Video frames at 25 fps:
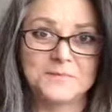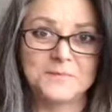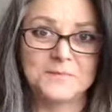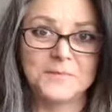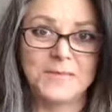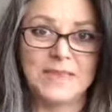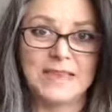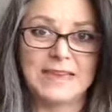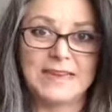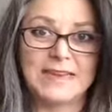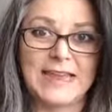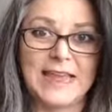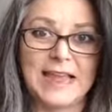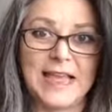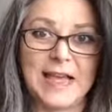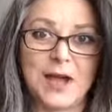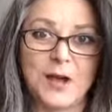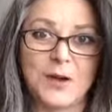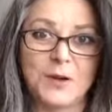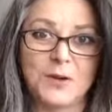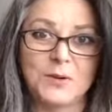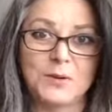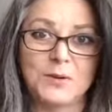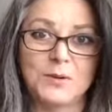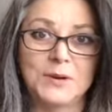
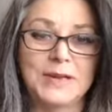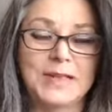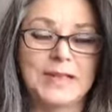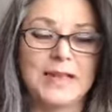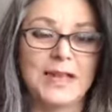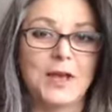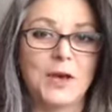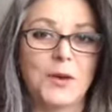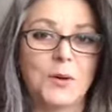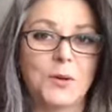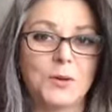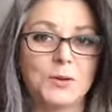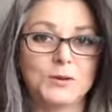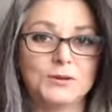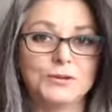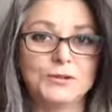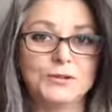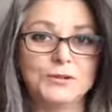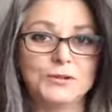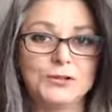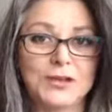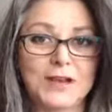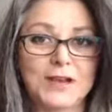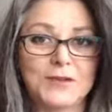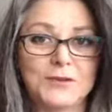Now, older
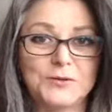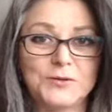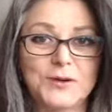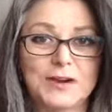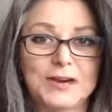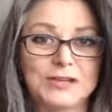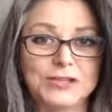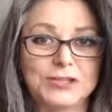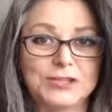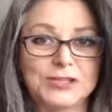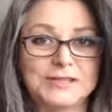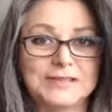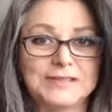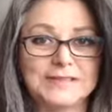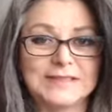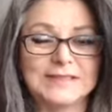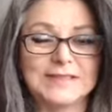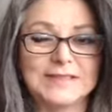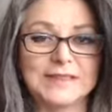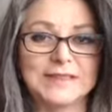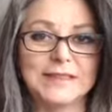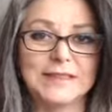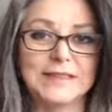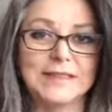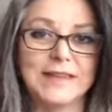generations
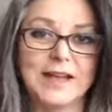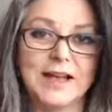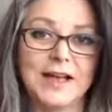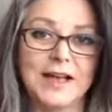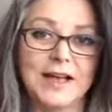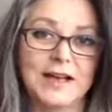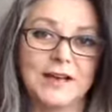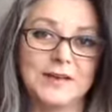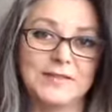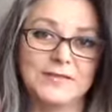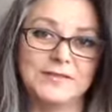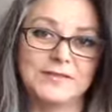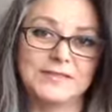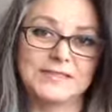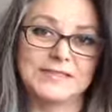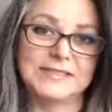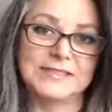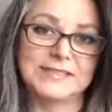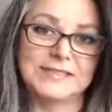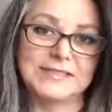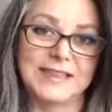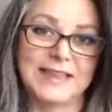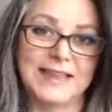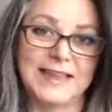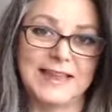love to
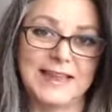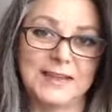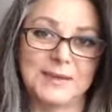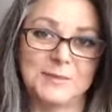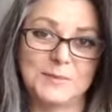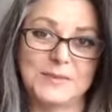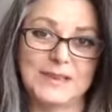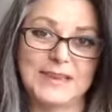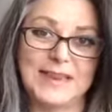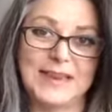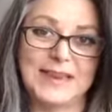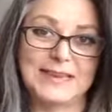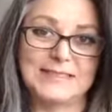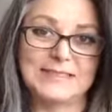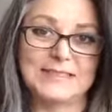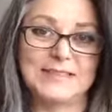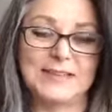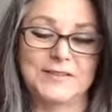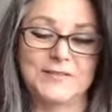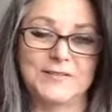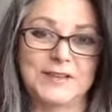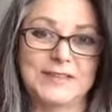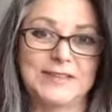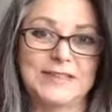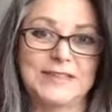slam the
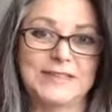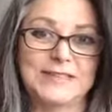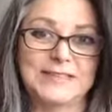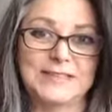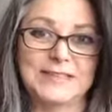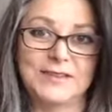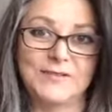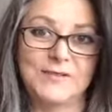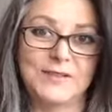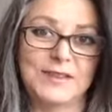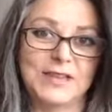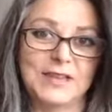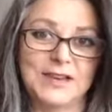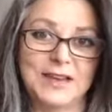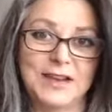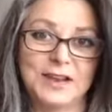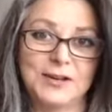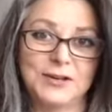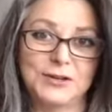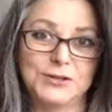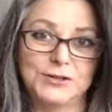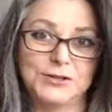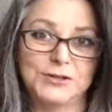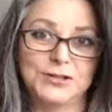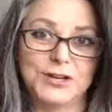activities of the
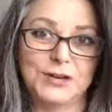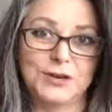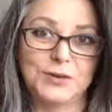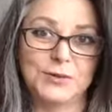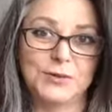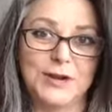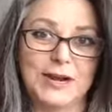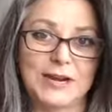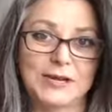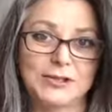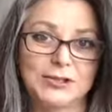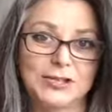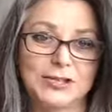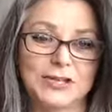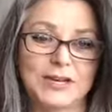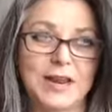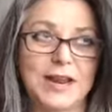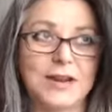younger generation.